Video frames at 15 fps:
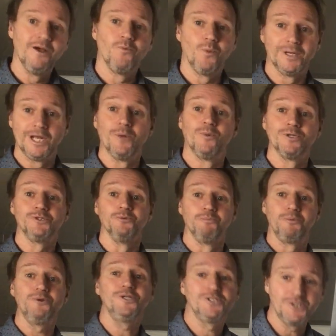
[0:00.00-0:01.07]
when I want to
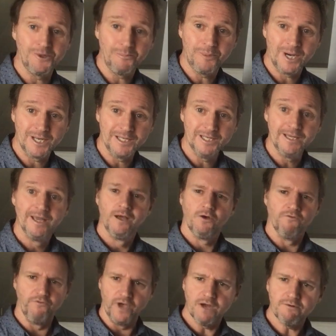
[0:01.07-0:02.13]
push somebody
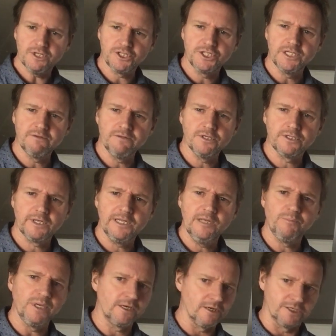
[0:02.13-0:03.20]
very
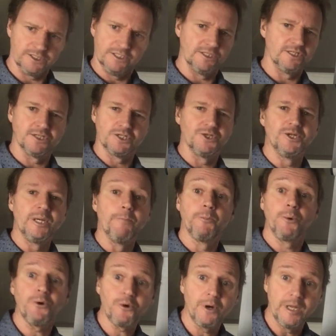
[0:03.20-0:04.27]
seriously, because this is an
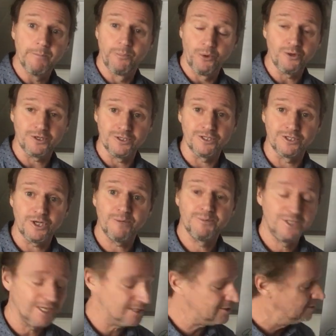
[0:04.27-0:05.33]
important
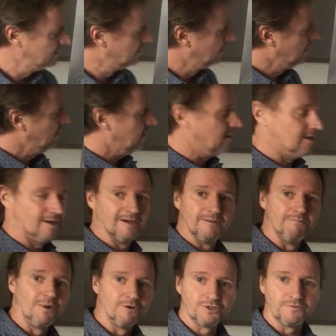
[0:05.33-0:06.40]
subject,
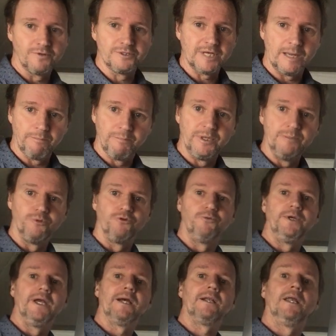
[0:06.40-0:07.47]
most of the time people
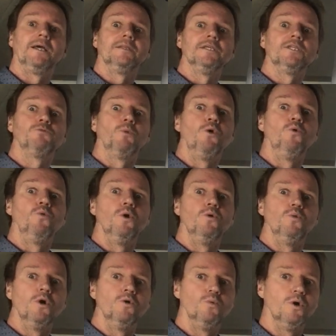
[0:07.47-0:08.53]
react like this. Whoa, whoa,
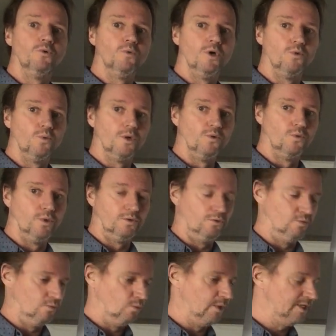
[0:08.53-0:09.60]
whoa, whoa, whoa, whoa,
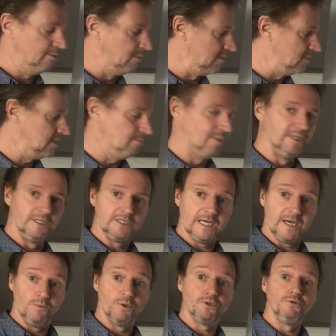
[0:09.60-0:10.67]
whoa. Wait a minute,
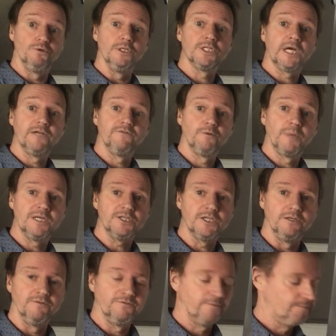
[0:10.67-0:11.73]
I want to decide for
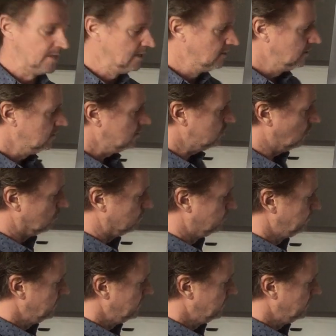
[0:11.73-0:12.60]
myself. So,